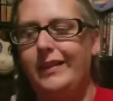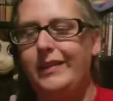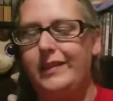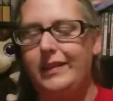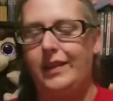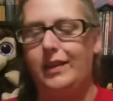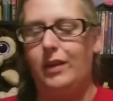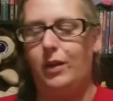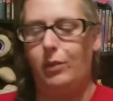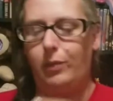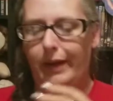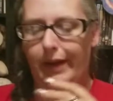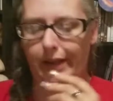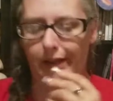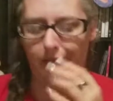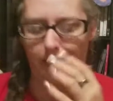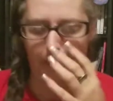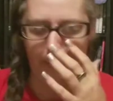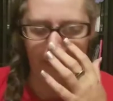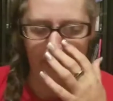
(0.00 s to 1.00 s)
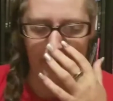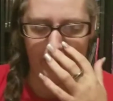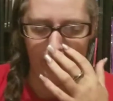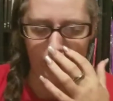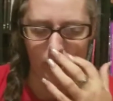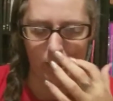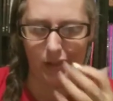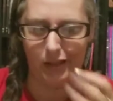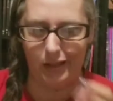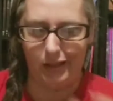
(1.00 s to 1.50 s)
see the white of the
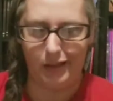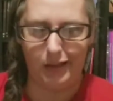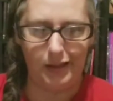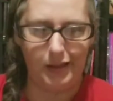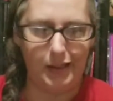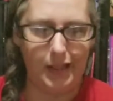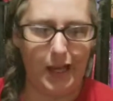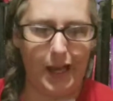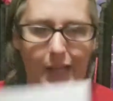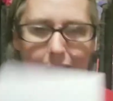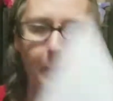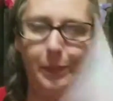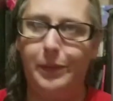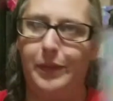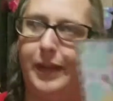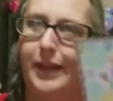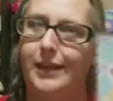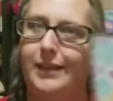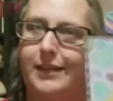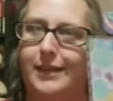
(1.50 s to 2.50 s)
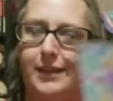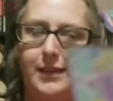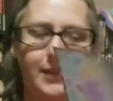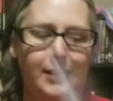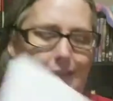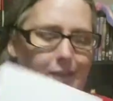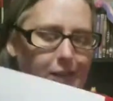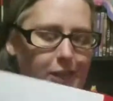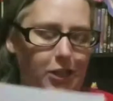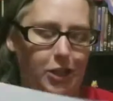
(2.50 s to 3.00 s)
page in a lot of places
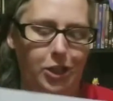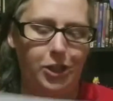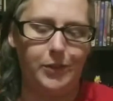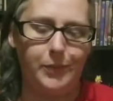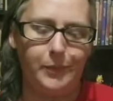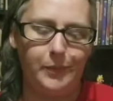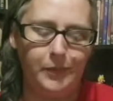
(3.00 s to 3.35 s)
on here.